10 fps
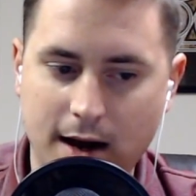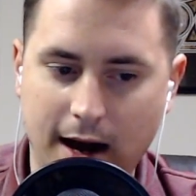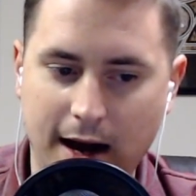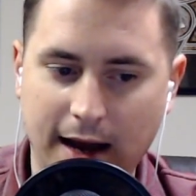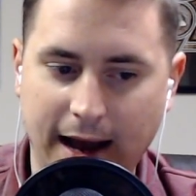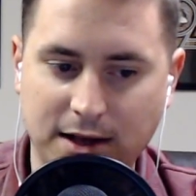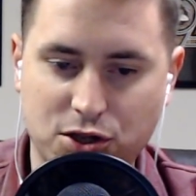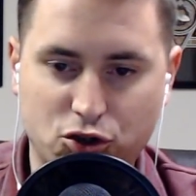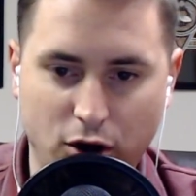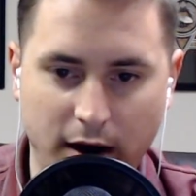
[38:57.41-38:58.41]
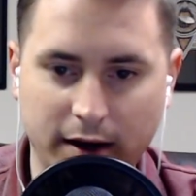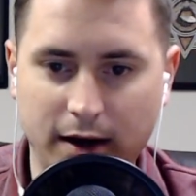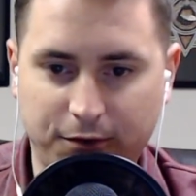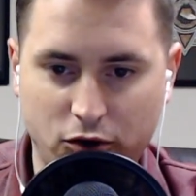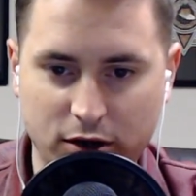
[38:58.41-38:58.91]
uh, a strong
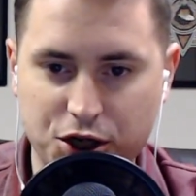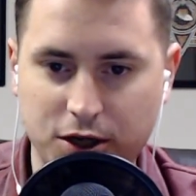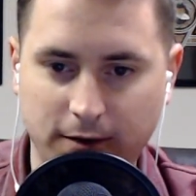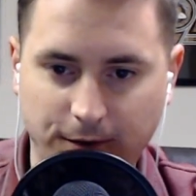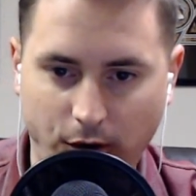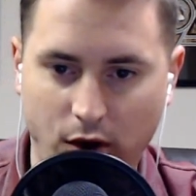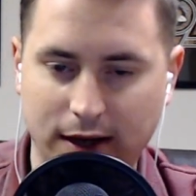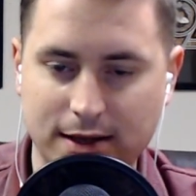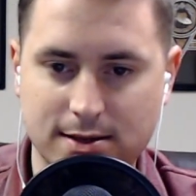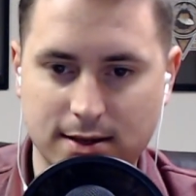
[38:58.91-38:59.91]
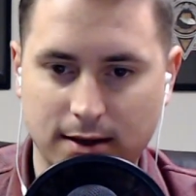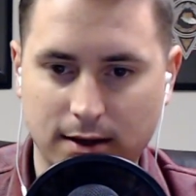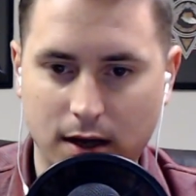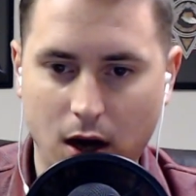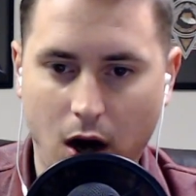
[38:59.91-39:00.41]
enough Christian voice
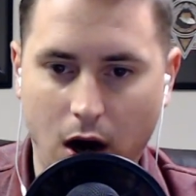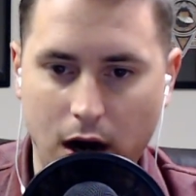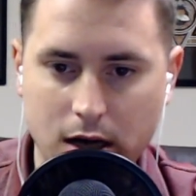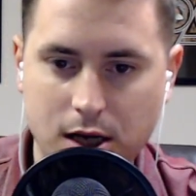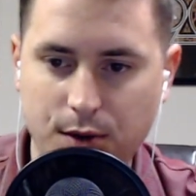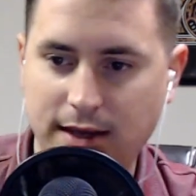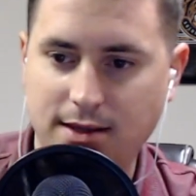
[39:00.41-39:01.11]
arguing that